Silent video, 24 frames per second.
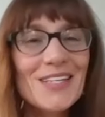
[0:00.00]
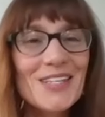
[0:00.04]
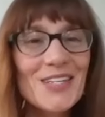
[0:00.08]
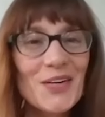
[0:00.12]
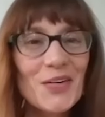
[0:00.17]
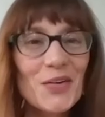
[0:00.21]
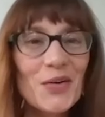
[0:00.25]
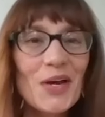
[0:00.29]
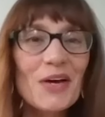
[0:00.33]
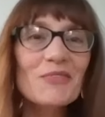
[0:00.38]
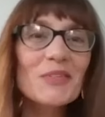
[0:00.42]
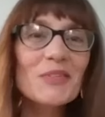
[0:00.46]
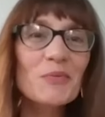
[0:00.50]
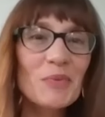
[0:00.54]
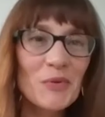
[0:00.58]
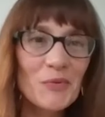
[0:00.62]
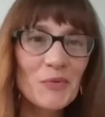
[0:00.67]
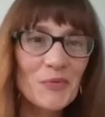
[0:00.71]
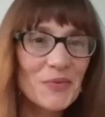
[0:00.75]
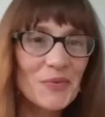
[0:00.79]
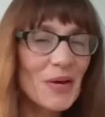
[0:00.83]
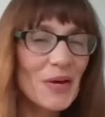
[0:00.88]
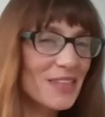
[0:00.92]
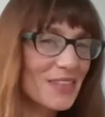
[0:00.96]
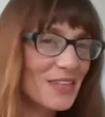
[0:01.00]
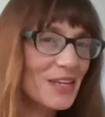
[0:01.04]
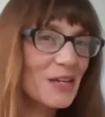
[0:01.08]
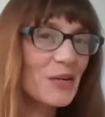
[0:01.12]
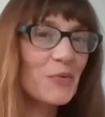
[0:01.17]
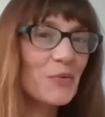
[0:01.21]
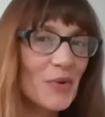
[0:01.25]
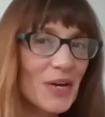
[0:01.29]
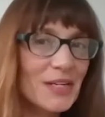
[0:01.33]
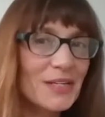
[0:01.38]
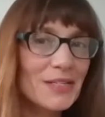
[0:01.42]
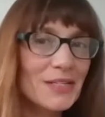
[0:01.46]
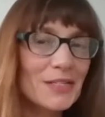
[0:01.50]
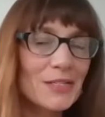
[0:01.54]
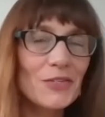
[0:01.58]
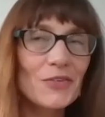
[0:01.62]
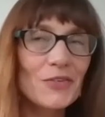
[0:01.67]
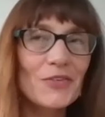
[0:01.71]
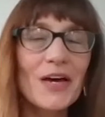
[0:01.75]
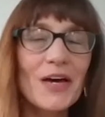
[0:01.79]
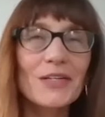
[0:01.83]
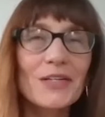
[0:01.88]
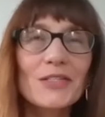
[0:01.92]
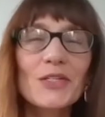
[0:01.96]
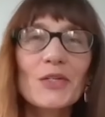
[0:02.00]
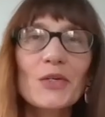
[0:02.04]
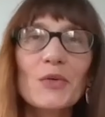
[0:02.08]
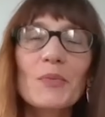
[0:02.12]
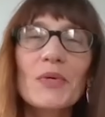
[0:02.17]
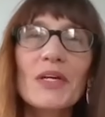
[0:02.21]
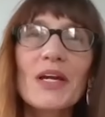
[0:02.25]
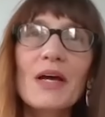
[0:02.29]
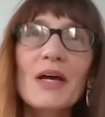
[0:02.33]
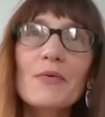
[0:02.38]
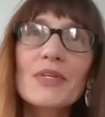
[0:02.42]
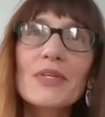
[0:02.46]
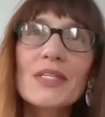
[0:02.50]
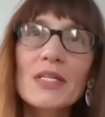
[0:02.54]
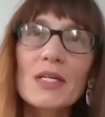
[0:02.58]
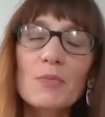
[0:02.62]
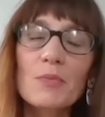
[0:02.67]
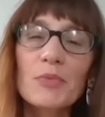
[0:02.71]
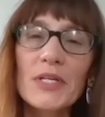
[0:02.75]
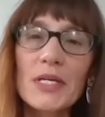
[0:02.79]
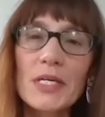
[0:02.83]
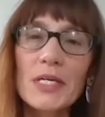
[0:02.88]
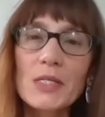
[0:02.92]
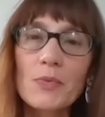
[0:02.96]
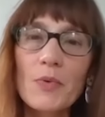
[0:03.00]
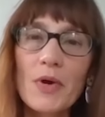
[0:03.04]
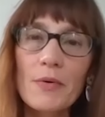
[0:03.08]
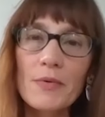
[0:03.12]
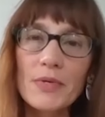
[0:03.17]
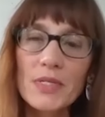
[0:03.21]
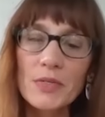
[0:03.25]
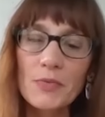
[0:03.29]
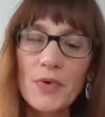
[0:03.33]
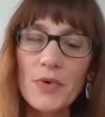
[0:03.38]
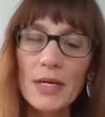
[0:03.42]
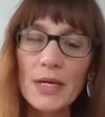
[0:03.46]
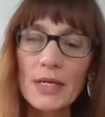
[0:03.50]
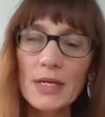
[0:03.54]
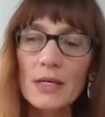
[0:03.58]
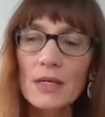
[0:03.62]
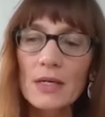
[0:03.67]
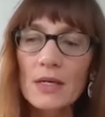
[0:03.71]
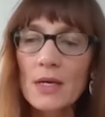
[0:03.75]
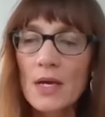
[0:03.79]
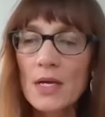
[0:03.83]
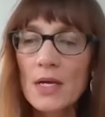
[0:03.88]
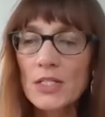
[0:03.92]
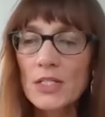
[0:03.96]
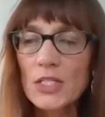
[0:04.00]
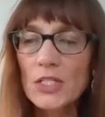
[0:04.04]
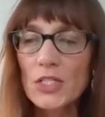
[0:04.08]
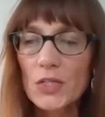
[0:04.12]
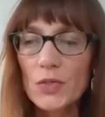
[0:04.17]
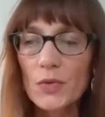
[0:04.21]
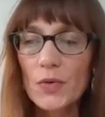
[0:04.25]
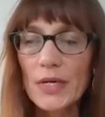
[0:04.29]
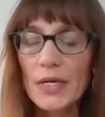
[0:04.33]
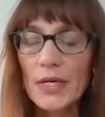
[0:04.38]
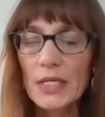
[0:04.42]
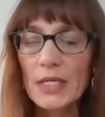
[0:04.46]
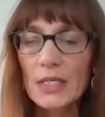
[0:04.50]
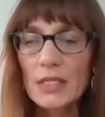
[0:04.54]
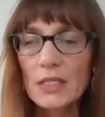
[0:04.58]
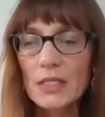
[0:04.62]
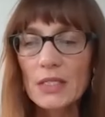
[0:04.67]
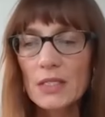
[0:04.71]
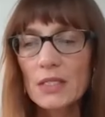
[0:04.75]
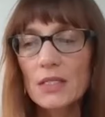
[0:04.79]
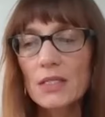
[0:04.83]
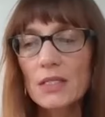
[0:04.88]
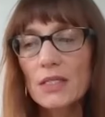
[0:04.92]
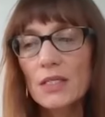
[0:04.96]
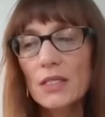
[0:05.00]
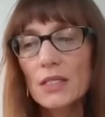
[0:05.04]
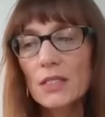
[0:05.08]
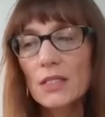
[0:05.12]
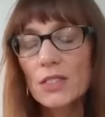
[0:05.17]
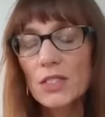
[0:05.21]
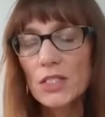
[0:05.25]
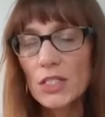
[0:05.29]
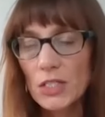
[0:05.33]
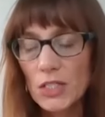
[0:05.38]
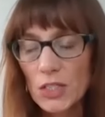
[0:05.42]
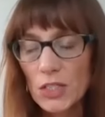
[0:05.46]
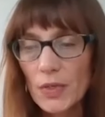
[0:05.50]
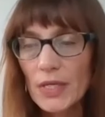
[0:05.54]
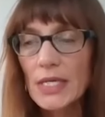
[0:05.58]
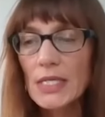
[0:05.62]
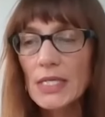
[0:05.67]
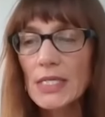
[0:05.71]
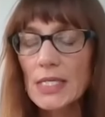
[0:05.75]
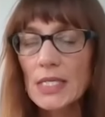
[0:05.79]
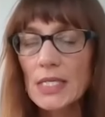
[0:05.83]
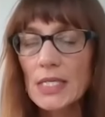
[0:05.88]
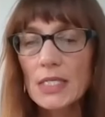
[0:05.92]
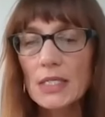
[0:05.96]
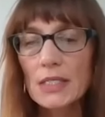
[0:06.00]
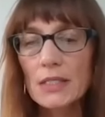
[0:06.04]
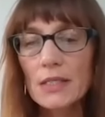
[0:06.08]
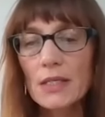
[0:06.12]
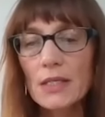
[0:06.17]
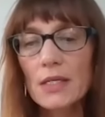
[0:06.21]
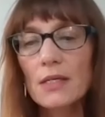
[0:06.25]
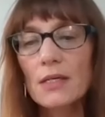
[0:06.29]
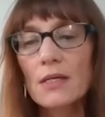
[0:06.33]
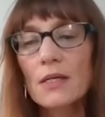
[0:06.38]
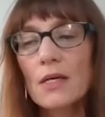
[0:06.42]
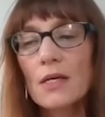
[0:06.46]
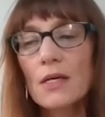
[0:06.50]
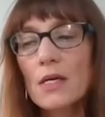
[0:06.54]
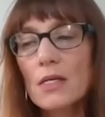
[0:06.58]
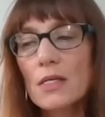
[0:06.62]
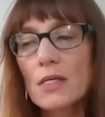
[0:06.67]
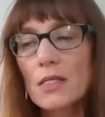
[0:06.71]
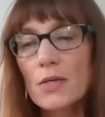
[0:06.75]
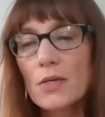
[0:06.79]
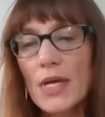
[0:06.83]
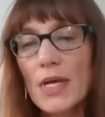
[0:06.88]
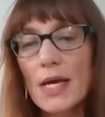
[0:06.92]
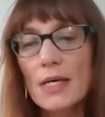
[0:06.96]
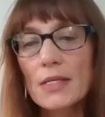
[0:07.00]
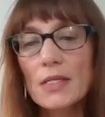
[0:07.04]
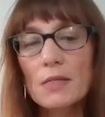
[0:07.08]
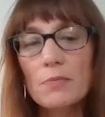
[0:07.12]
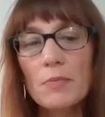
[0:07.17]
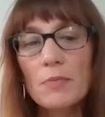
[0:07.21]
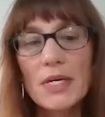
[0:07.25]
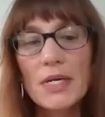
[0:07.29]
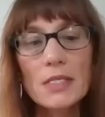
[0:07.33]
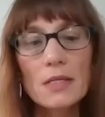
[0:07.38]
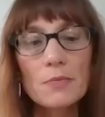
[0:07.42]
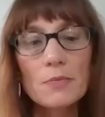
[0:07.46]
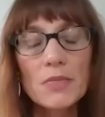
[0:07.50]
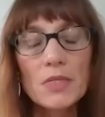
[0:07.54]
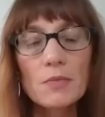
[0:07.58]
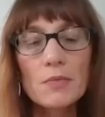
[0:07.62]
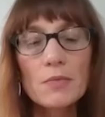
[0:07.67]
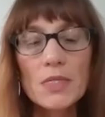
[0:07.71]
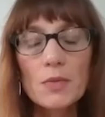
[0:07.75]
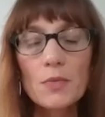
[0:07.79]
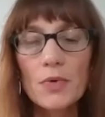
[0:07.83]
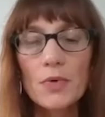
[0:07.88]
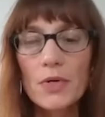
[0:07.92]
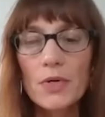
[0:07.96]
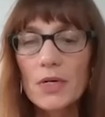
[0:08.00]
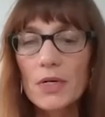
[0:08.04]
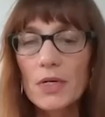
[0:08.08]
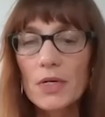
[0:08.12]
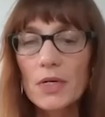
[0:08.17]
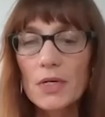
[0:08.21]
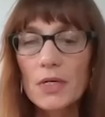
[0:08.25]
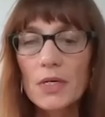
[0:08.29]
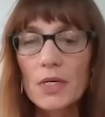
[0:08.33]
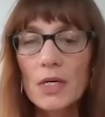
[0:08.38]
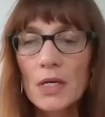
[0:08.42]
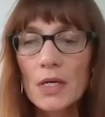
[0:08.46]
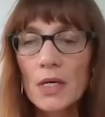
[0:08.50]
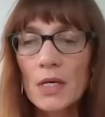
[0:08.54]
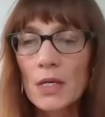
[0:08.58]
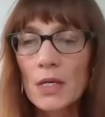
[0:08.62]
so you have to be, I think, ready to do that too. But I was at a place where I was ready to do it, to do it consistently. So yes, my symptoms were